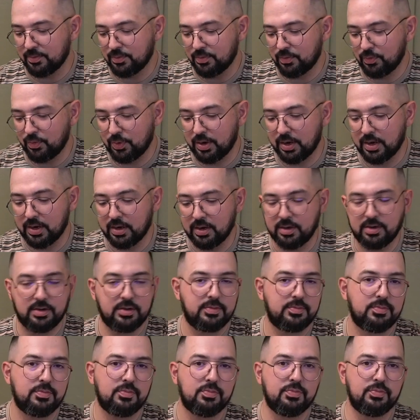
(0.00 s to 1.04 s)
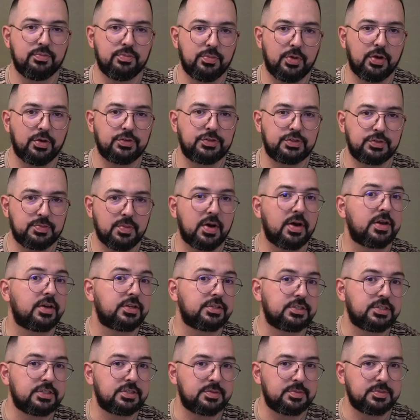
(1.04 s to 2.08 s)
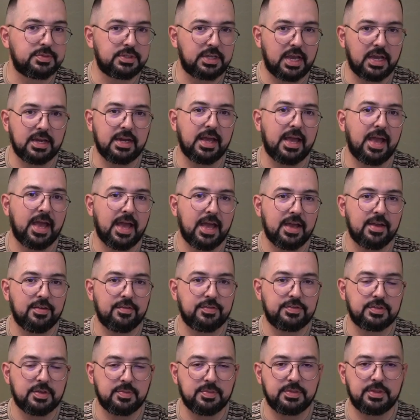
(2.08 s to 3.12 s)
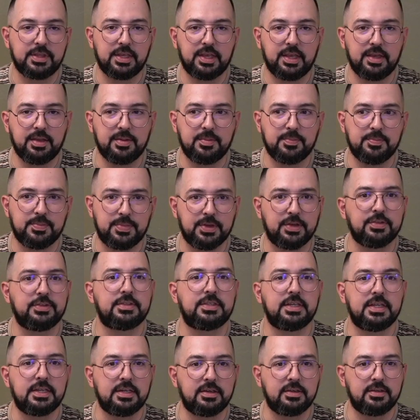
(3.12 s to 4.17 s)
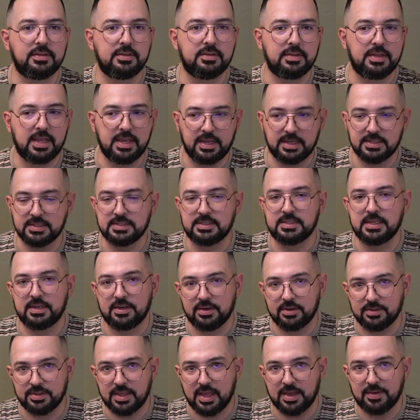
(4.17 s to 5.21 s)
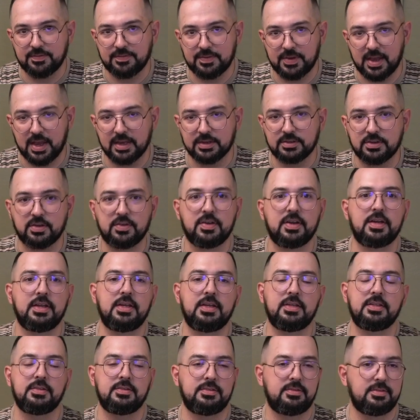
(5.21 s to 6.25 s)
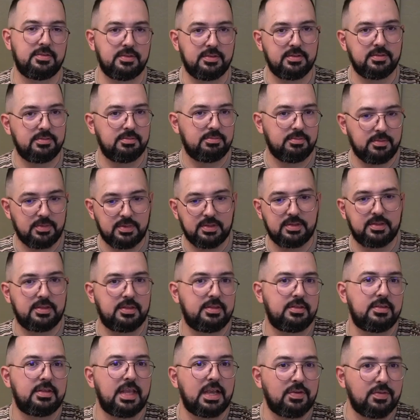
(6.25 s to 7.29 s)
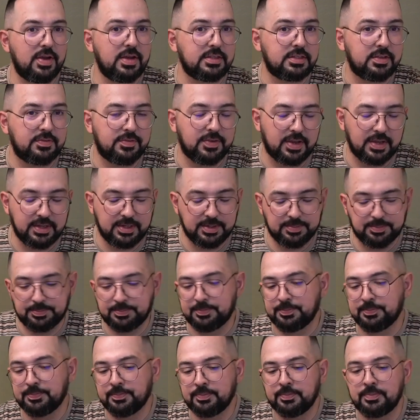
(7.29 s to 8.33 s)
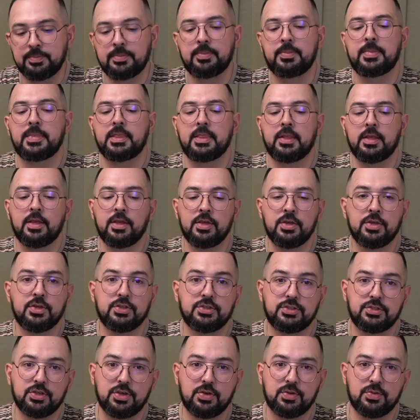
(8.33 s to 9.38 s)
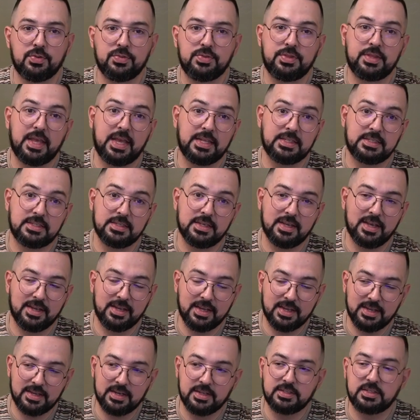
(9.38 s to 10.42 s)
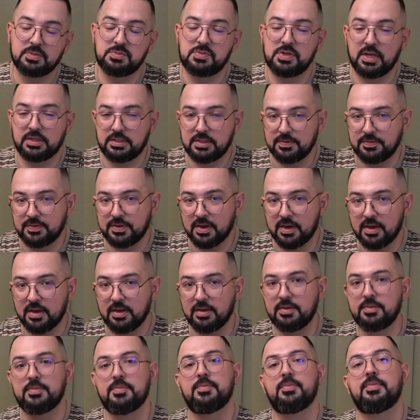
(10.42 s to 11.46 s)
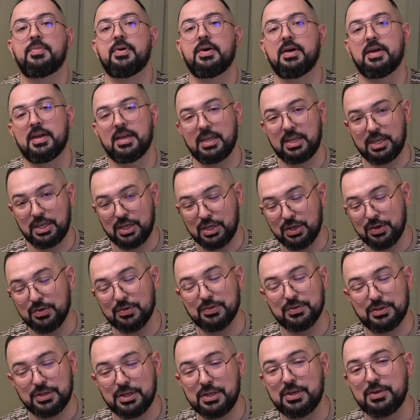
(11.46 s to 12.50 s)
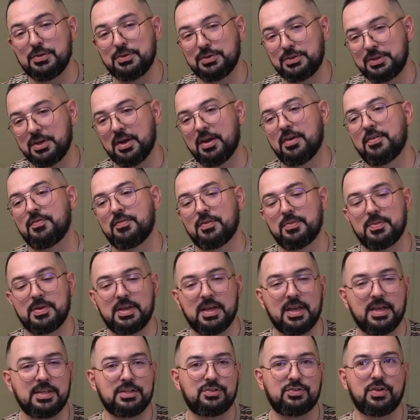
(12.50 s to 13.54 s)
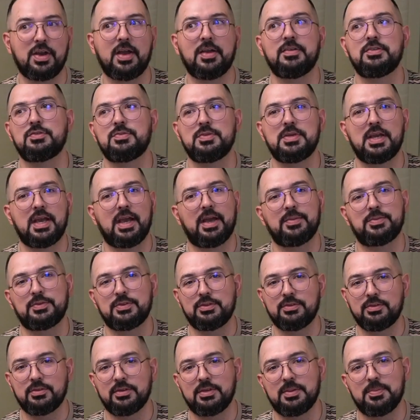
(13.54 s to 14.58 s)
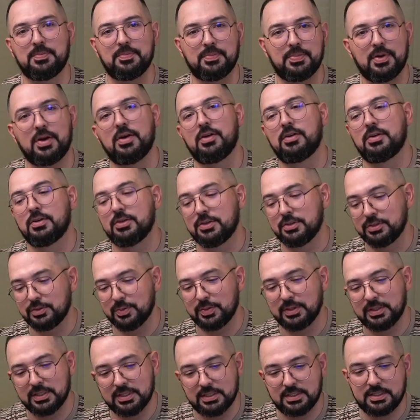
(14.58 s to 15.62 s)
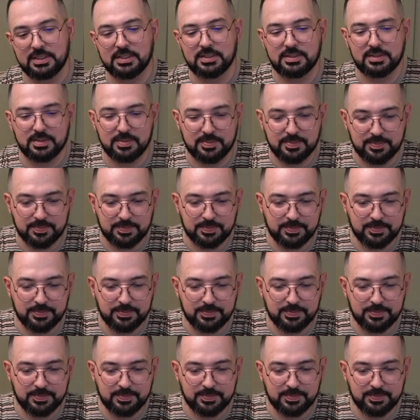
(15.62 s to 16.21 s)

Where most modern systems kind of have something built in. They considered that fact already. They rectified it. So that's, again, a subjective con, but a huge, huge con for me. It drives me absolutely bonkers with this system.